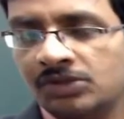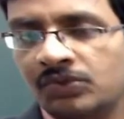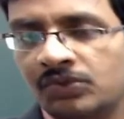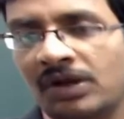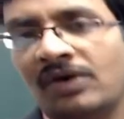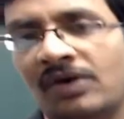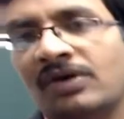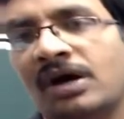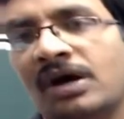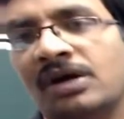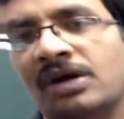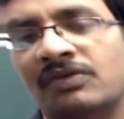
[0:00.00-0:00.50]
we
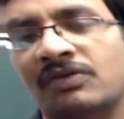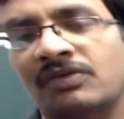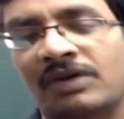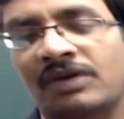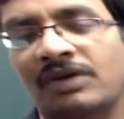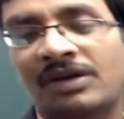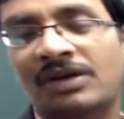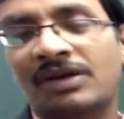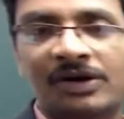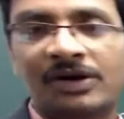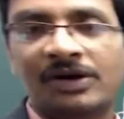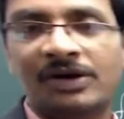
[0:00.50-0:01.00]
have not
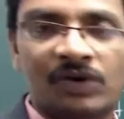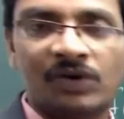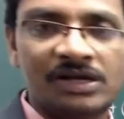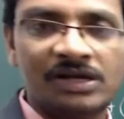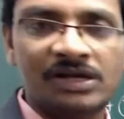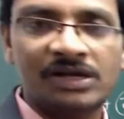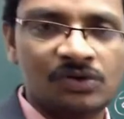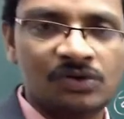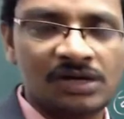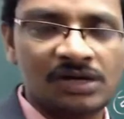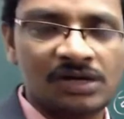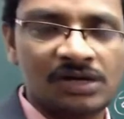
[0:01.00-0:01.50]
verified y is
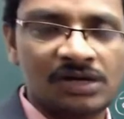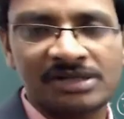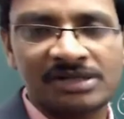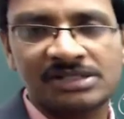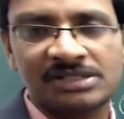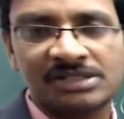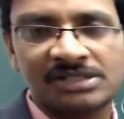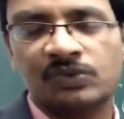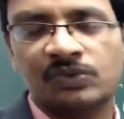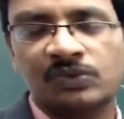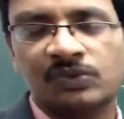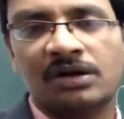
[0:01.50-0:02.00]
equal to mx
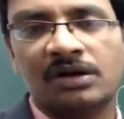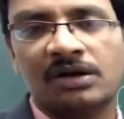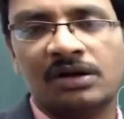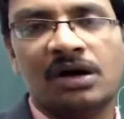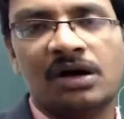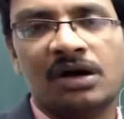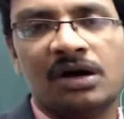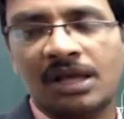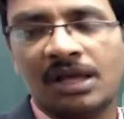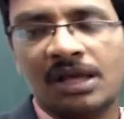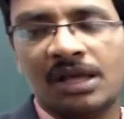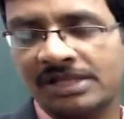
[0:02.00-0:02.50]
square or
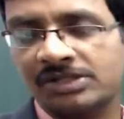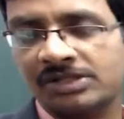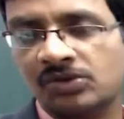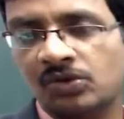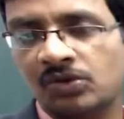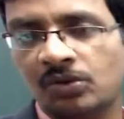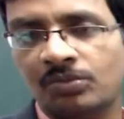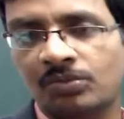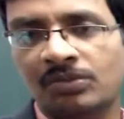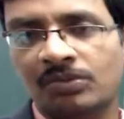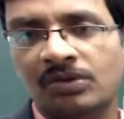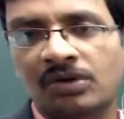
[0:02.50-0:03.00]
mx
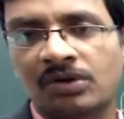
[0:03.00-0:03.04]
cube